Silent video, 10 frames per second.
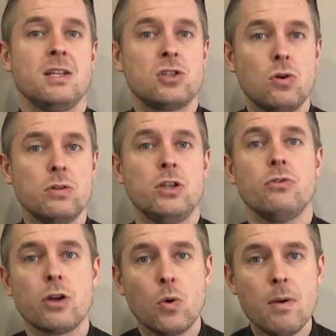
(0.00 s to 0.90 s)
installed in
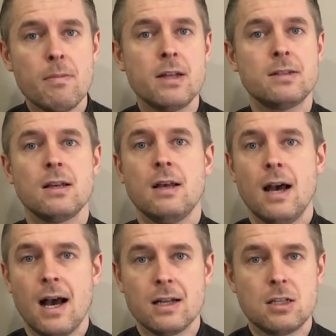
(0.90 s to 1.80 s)
your equipment,
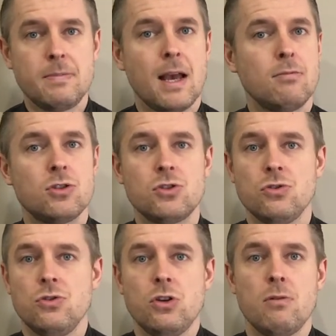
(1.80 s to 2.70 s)
to be able
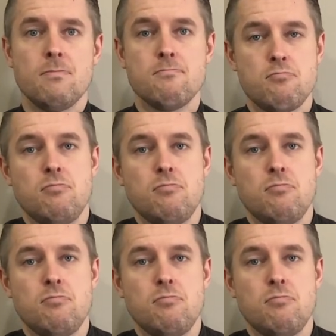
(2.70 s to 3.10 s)
to,